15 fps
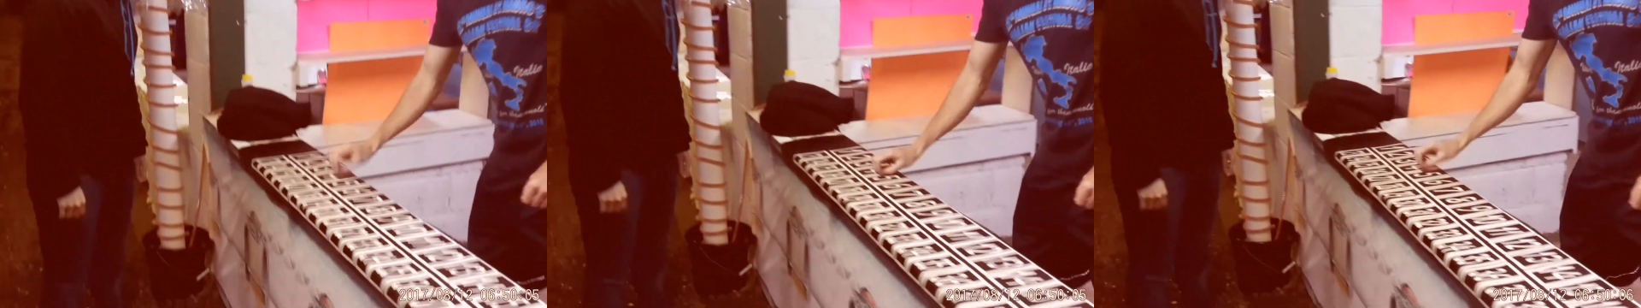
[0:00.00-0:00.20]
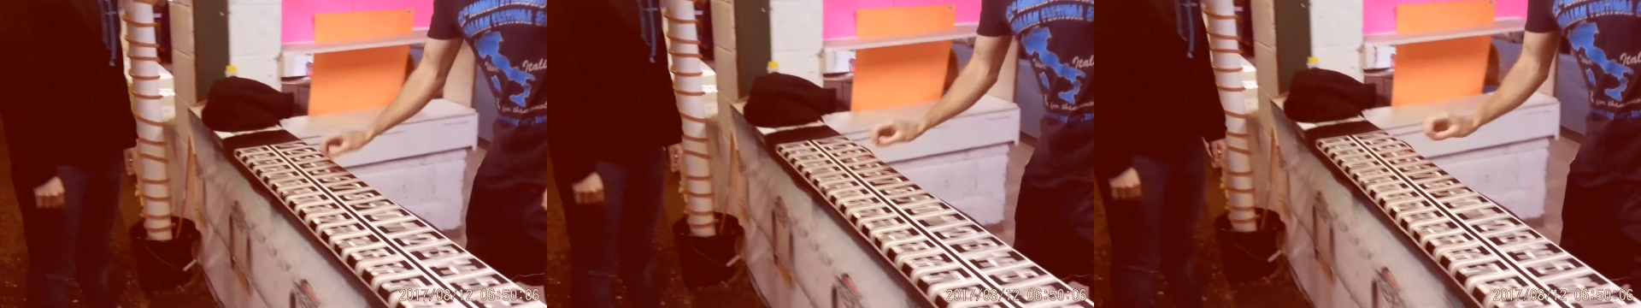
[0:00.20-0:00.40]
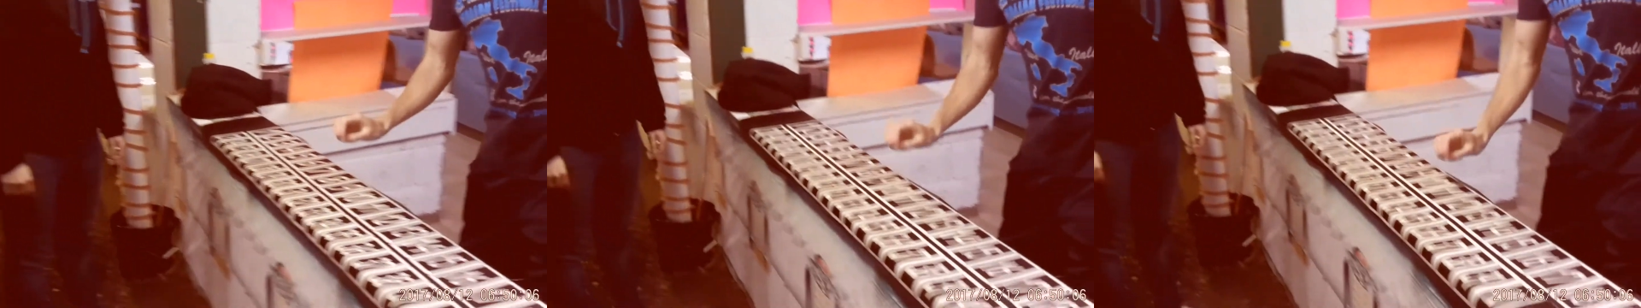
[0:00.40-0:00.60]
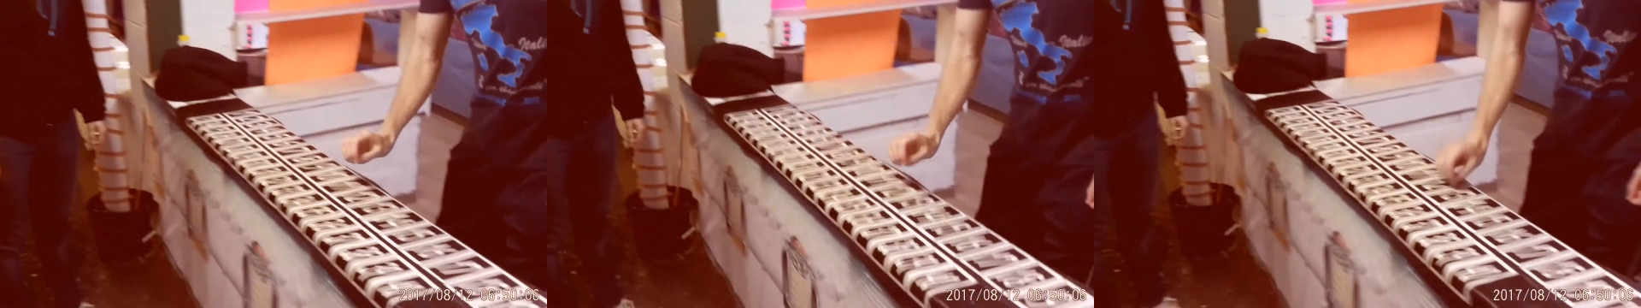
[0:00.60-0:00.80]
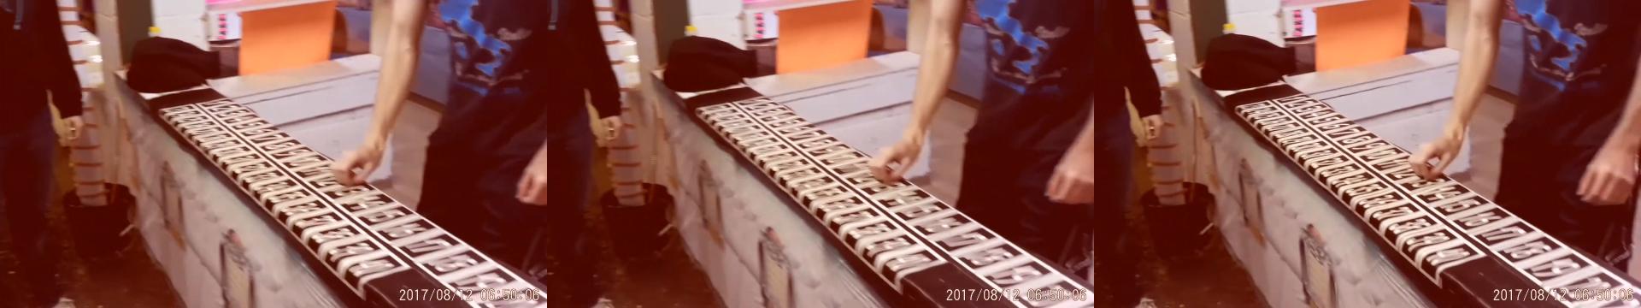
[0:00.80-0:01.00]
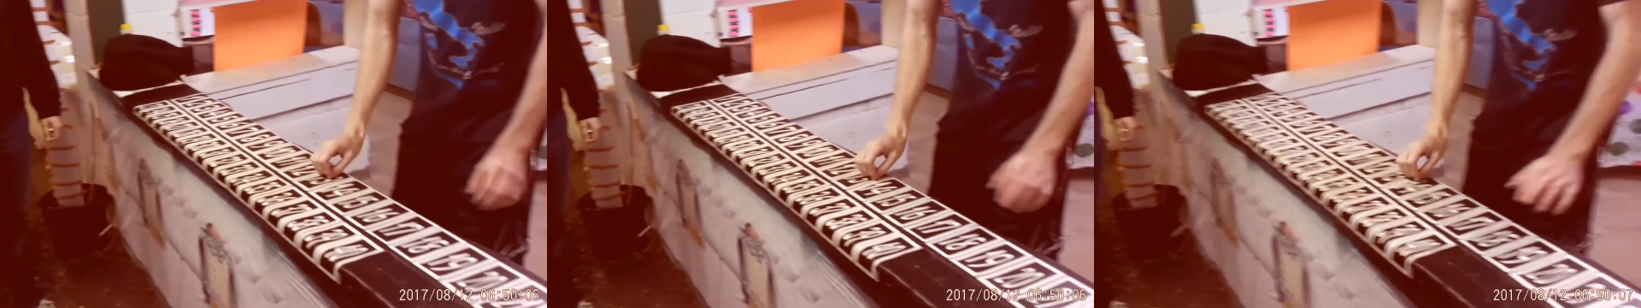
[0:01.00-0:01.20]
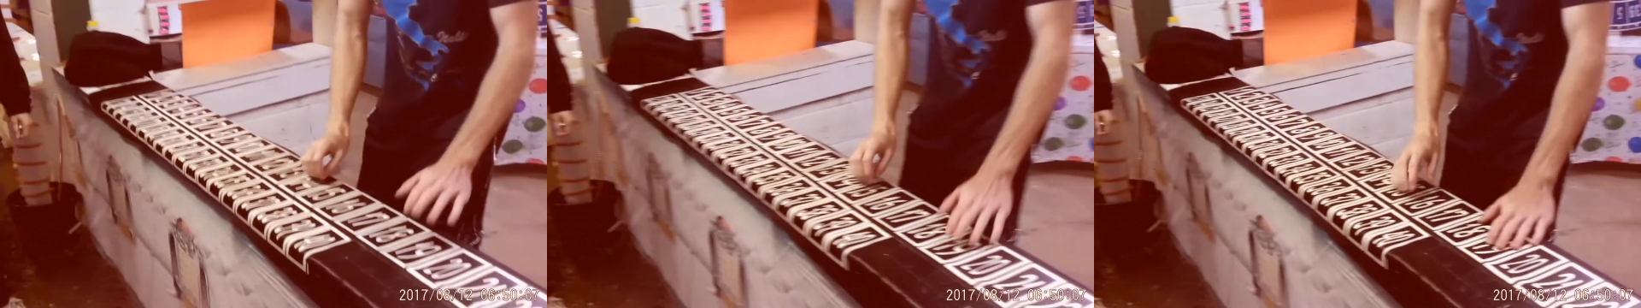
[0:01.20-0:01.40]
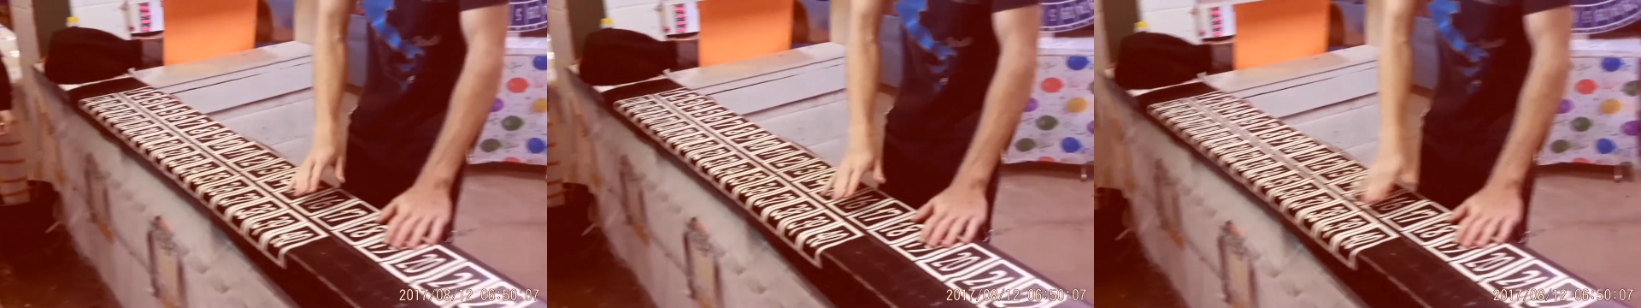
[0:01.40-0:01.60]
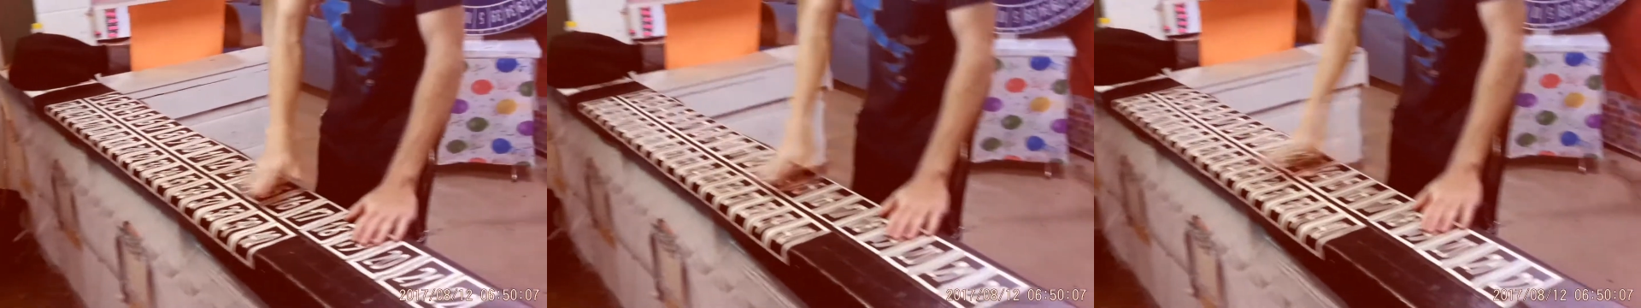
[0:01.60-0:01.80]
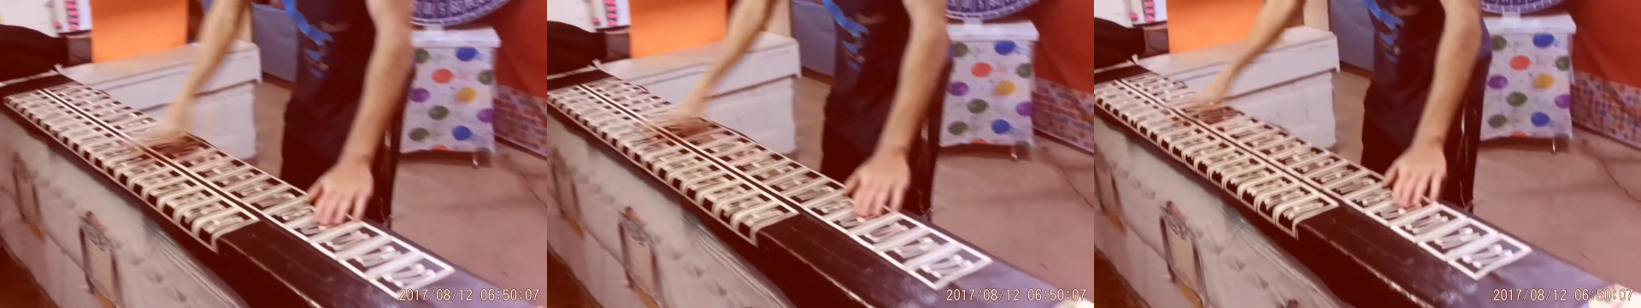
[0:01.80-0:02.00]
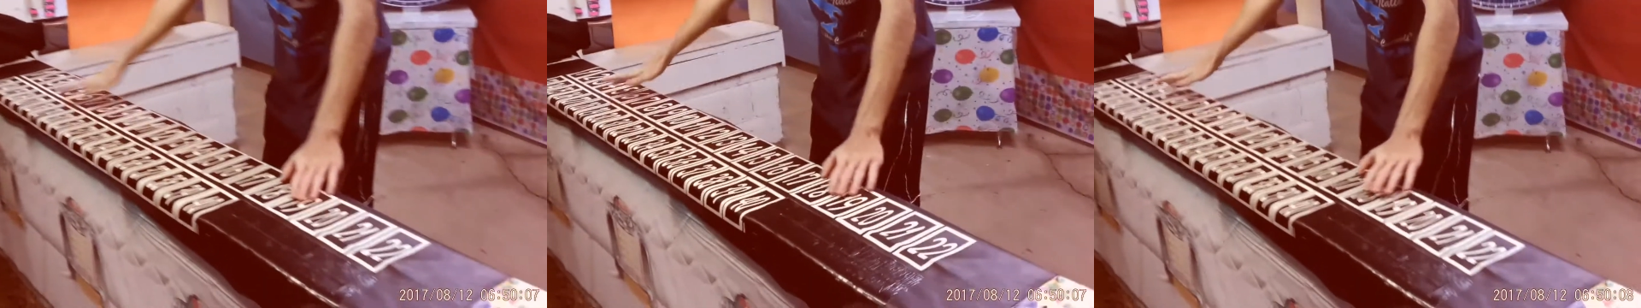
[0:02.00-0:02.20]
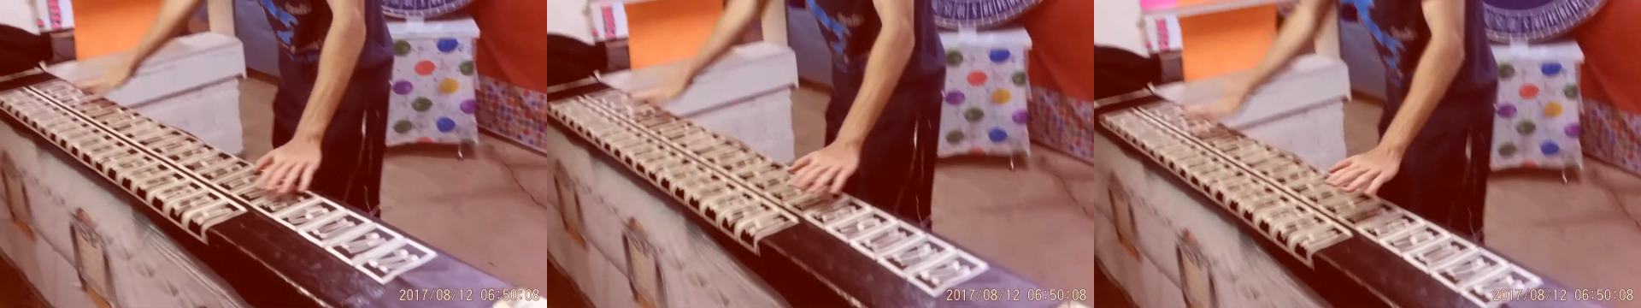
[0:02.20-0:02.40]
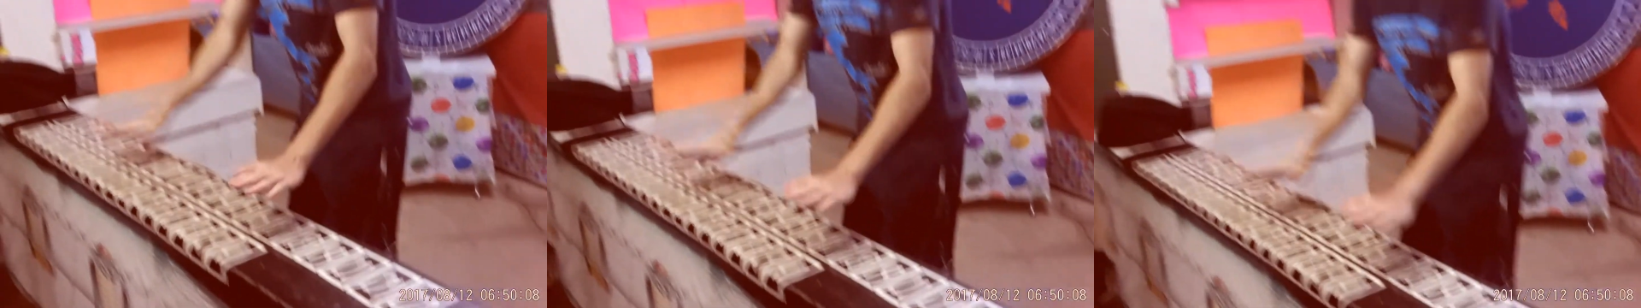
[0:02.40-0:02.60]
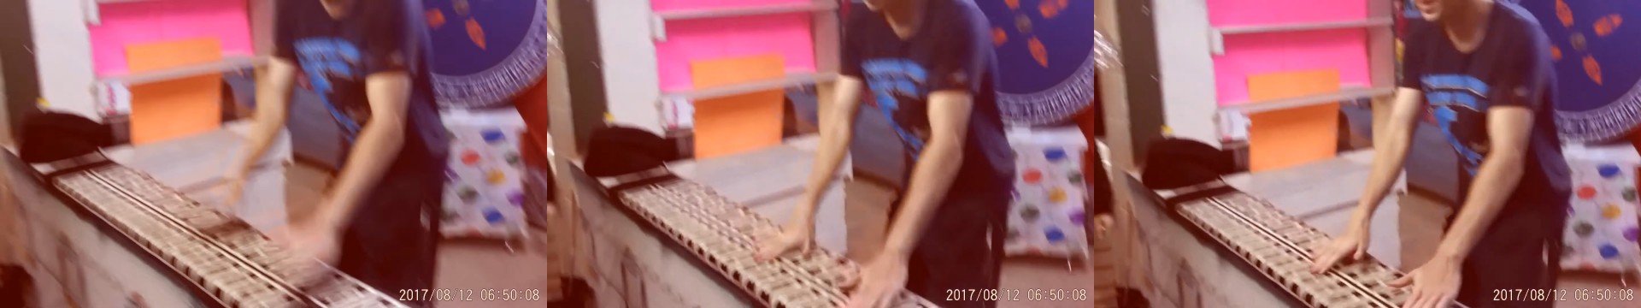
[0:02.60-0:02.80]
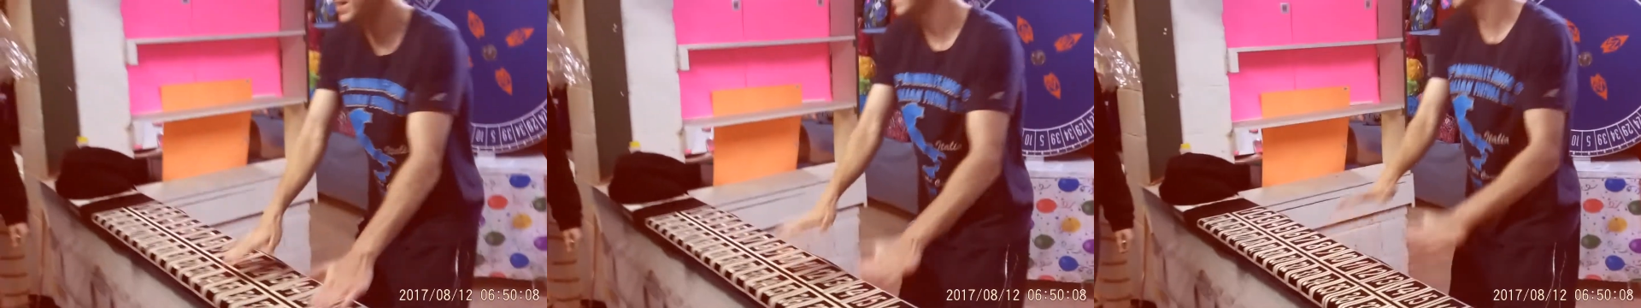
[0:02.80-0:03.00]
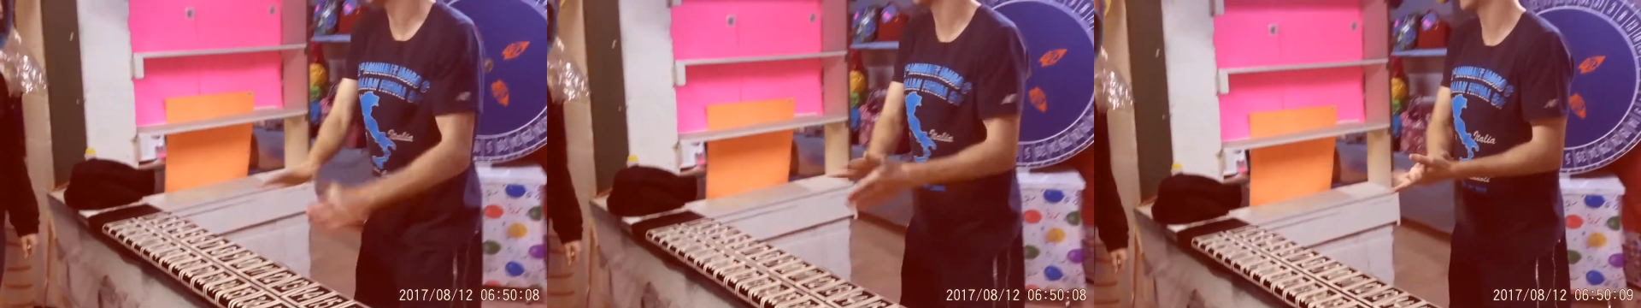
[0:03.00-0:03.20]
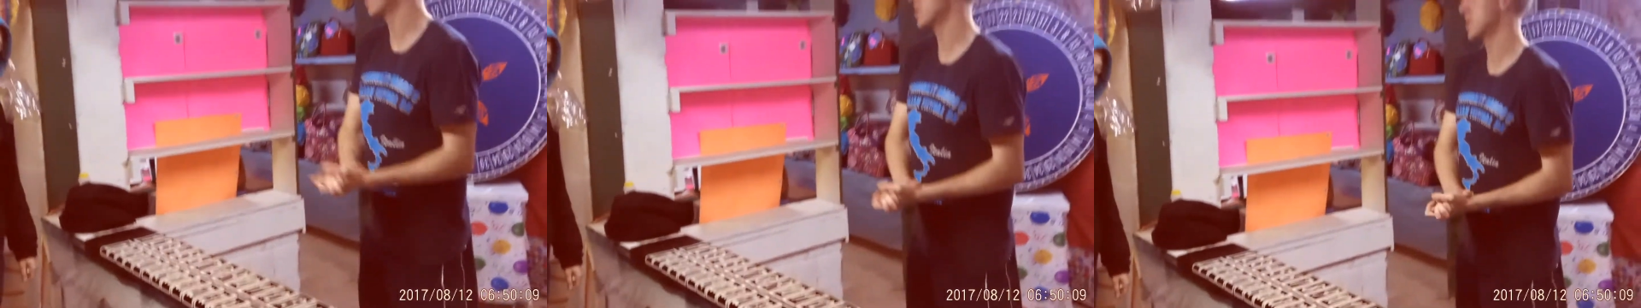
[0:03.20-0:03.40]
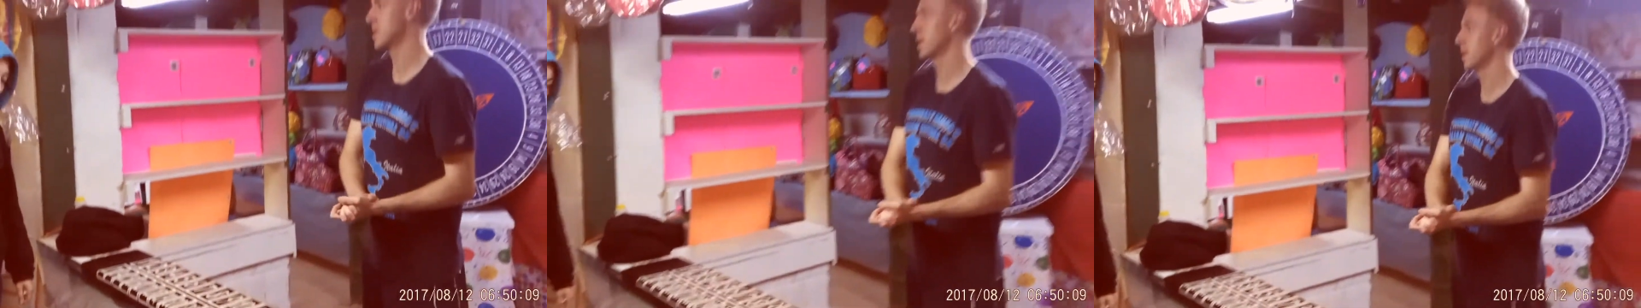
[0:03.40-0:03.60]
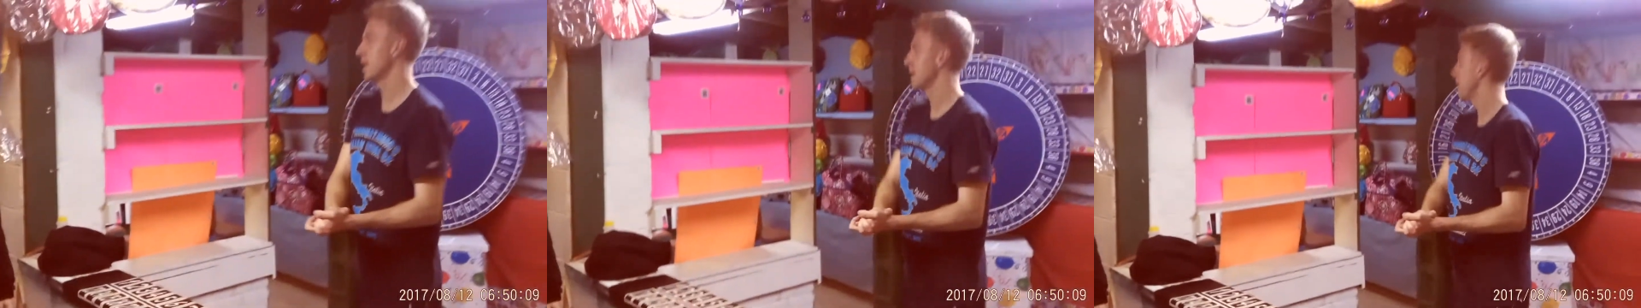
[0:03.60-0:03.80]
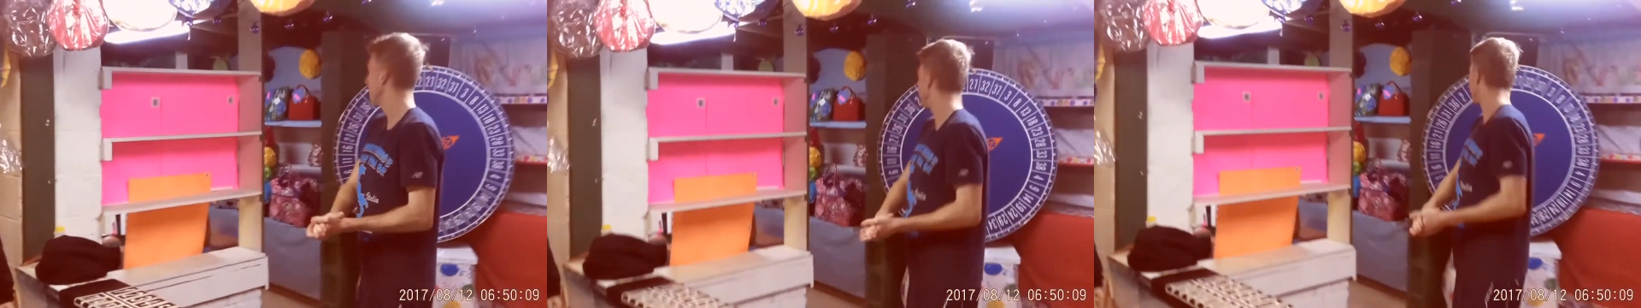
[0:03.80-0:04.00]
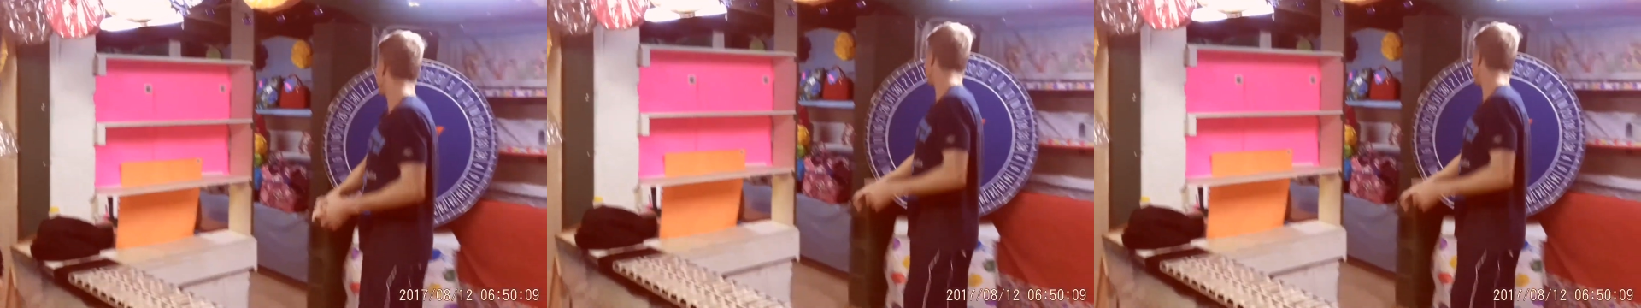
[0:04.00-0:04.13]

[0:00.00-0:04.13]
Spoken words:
No face is visible, so there are no lips to read.